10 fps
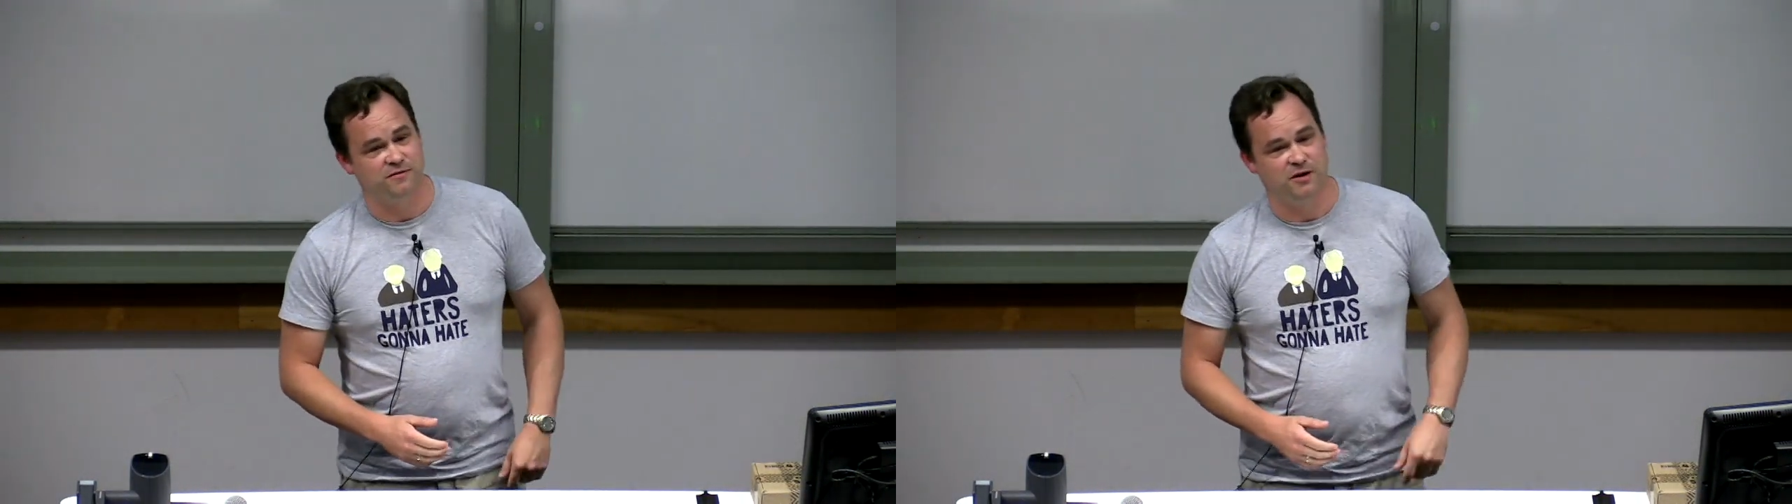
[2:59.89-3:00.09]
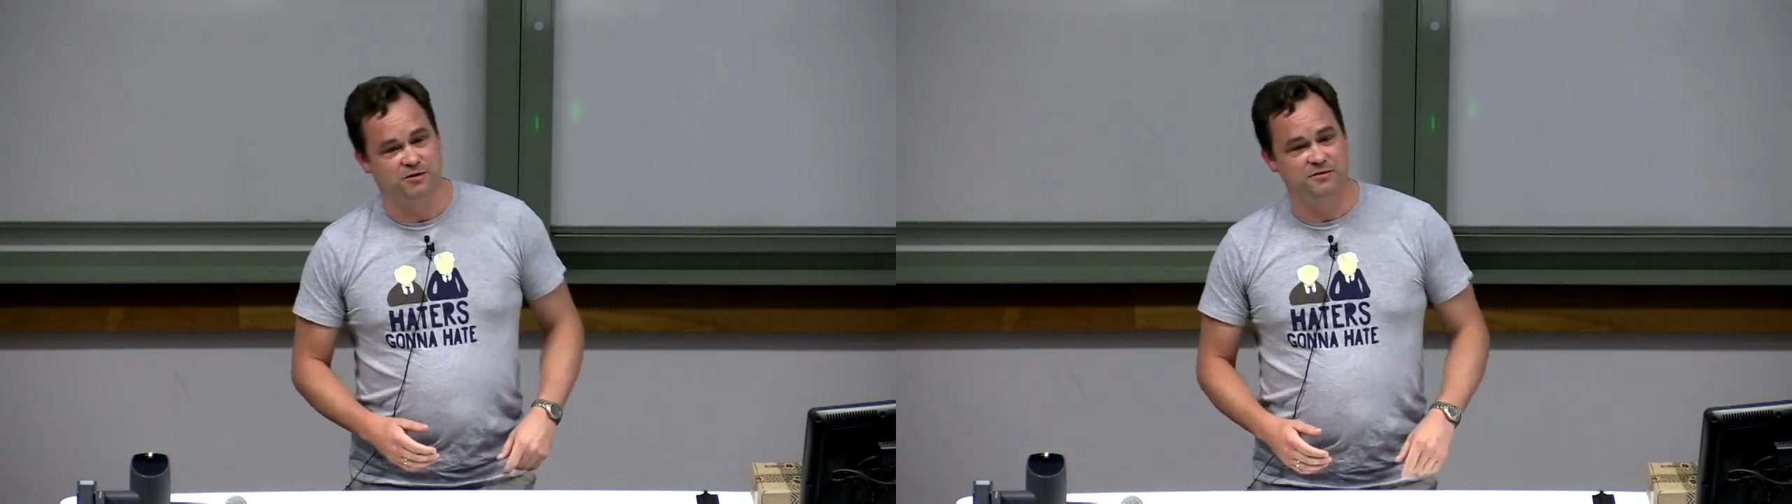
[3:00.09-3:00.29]

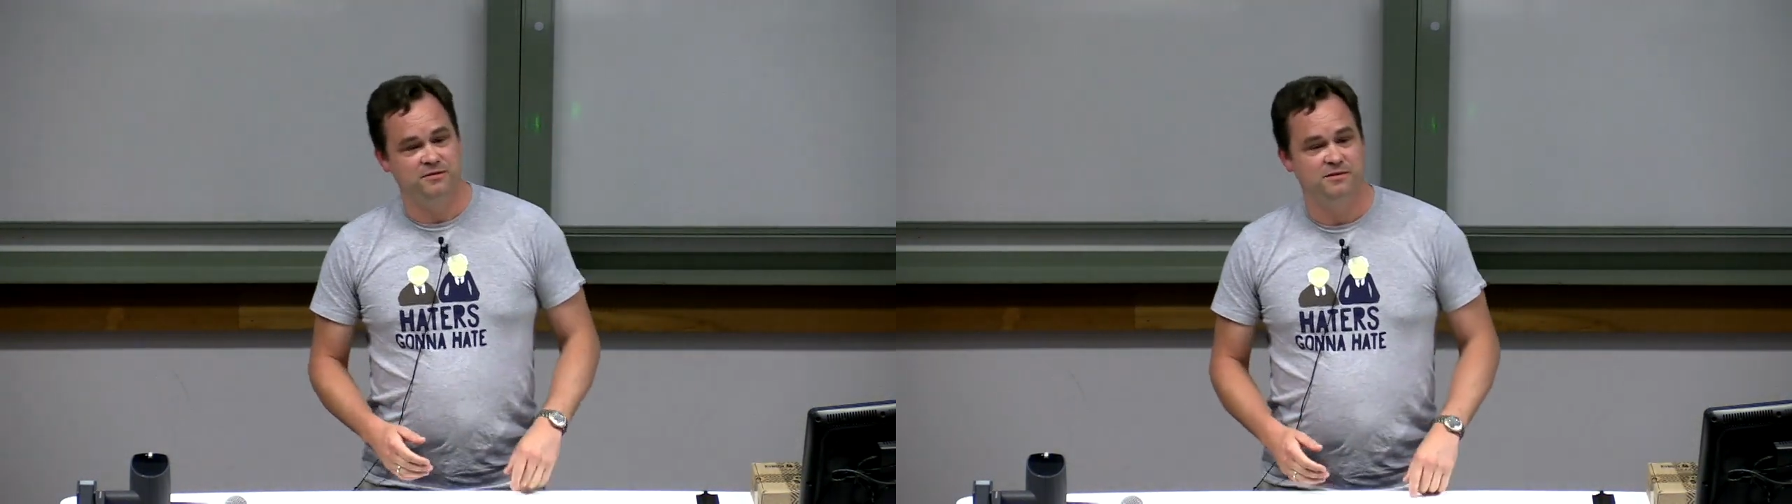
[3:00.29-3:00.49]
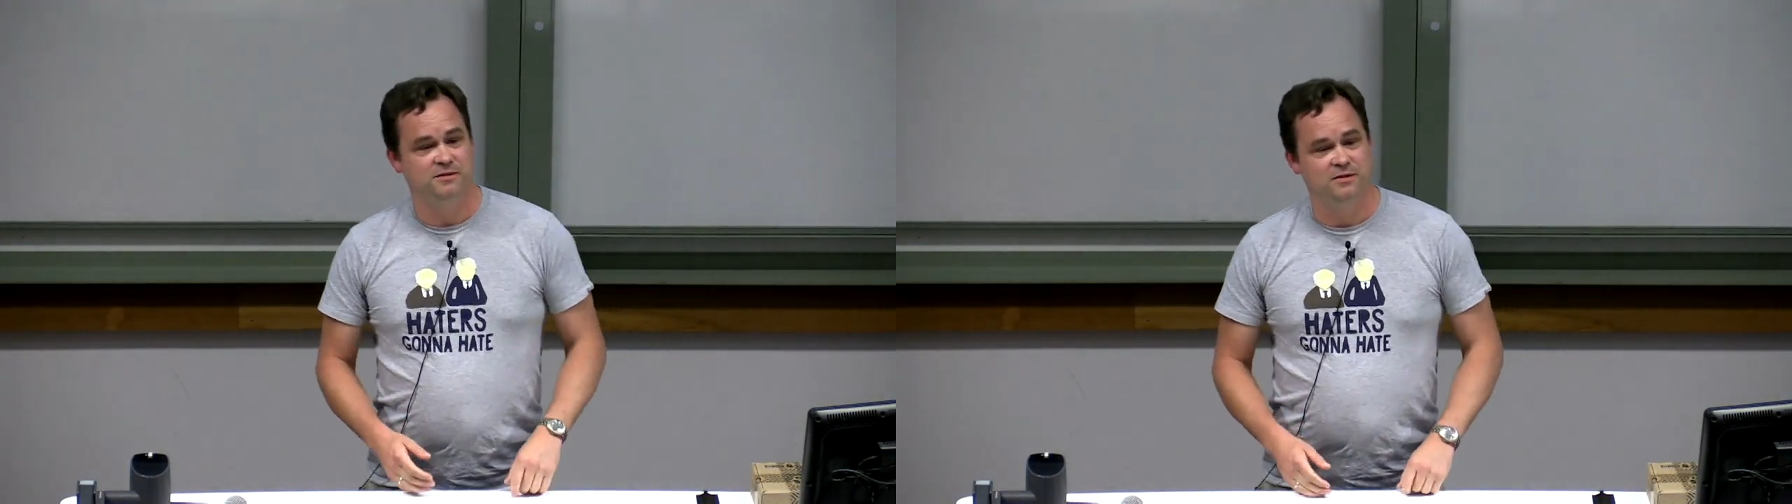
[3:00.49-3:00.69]

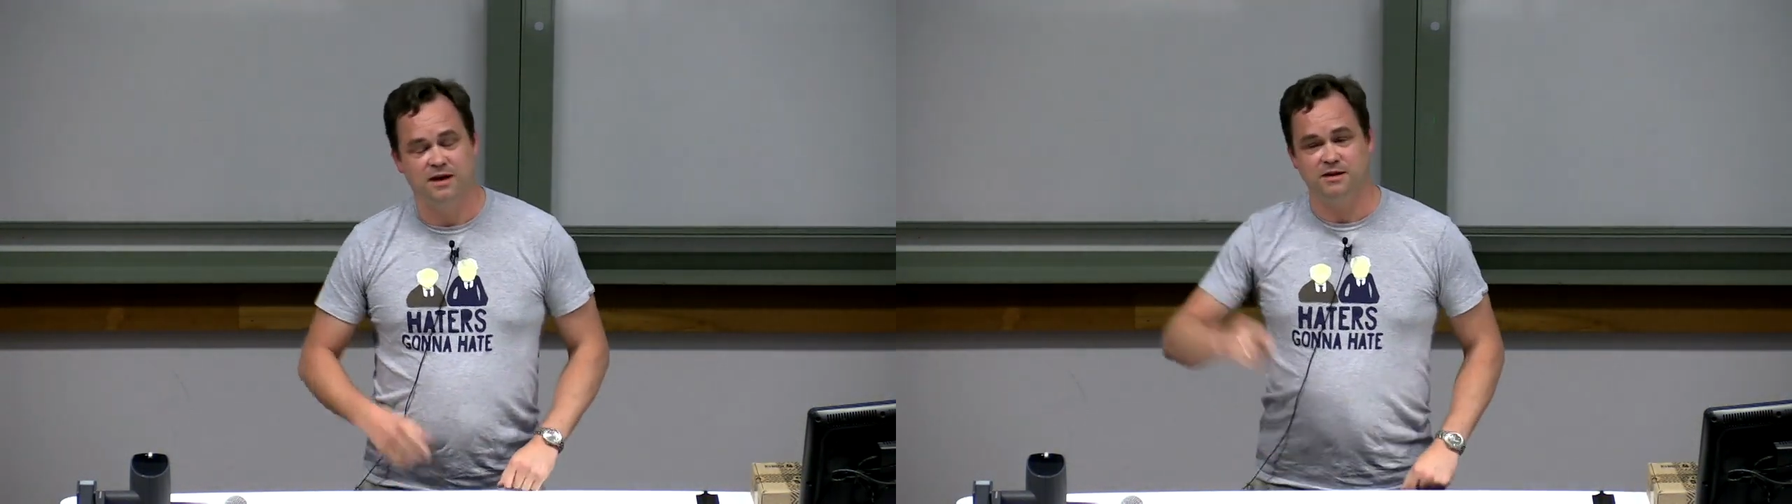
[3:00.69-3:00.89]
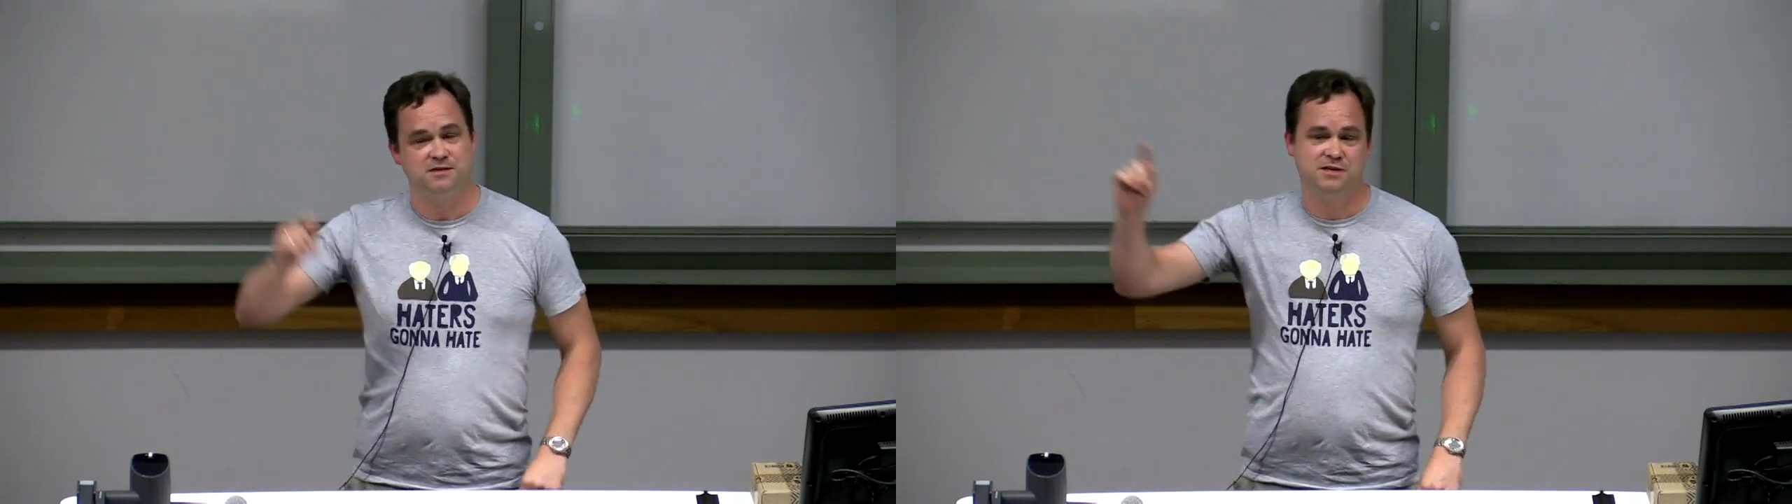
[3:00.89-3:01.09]
phone
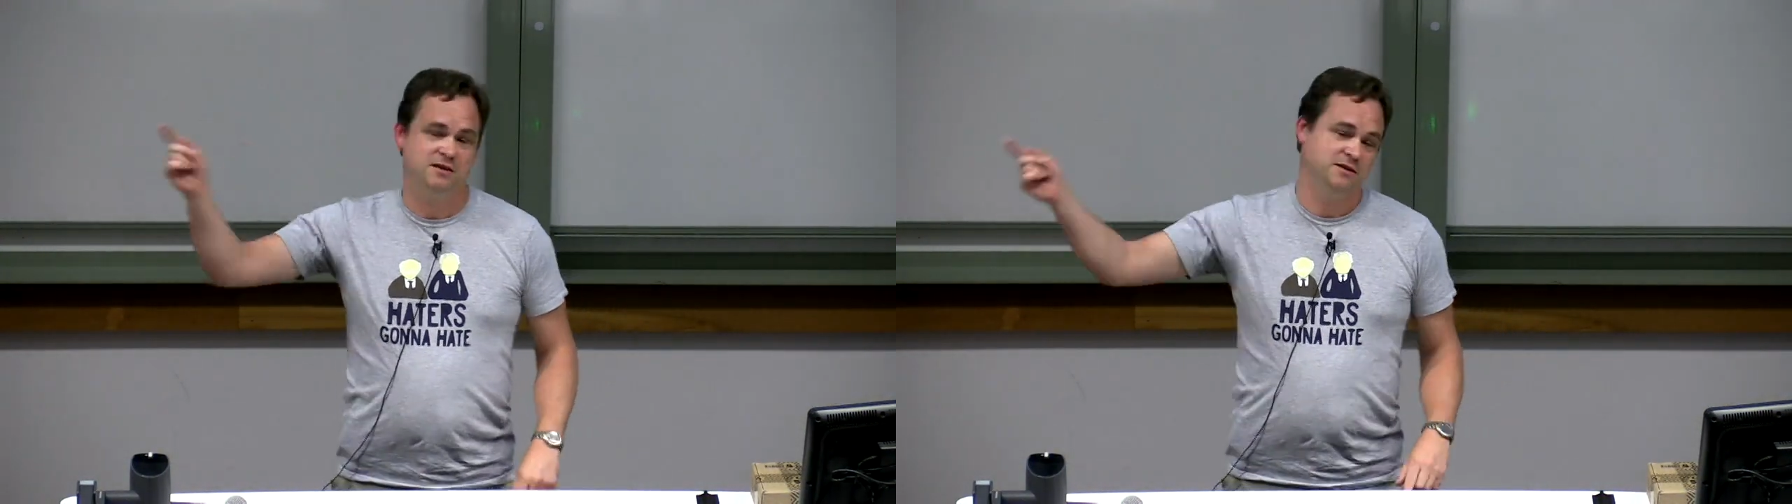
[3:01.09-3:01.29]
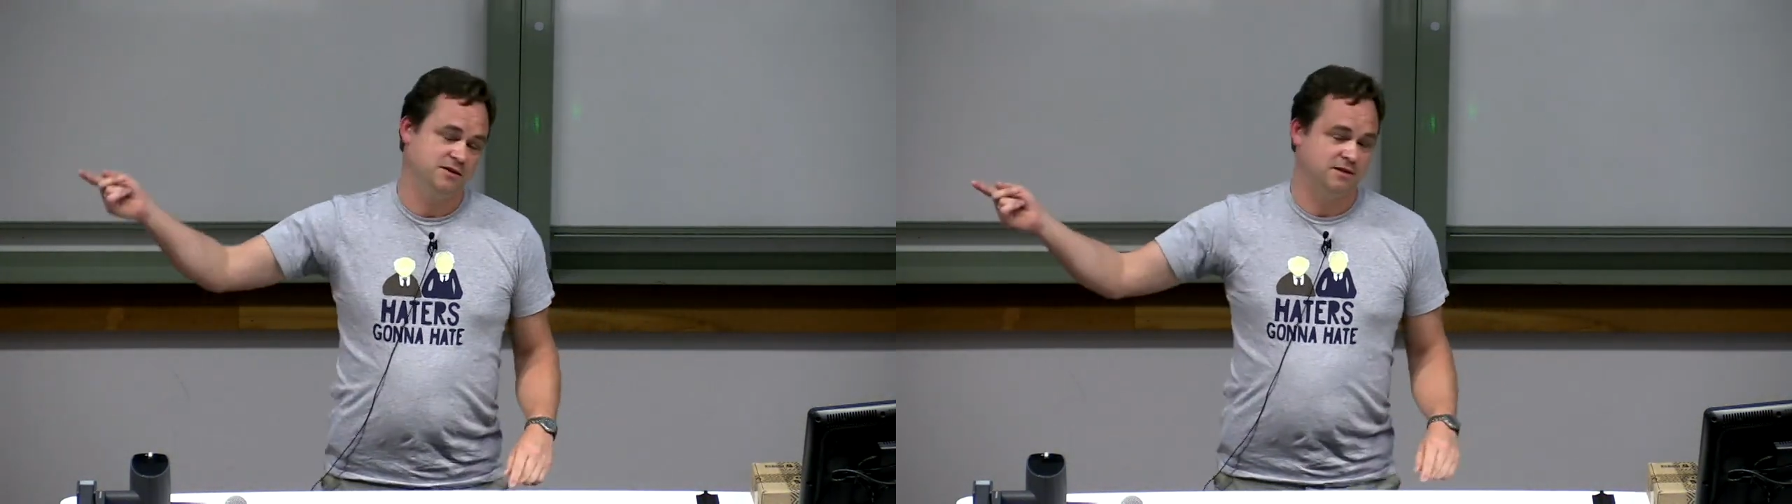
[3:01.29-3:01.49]
and it sent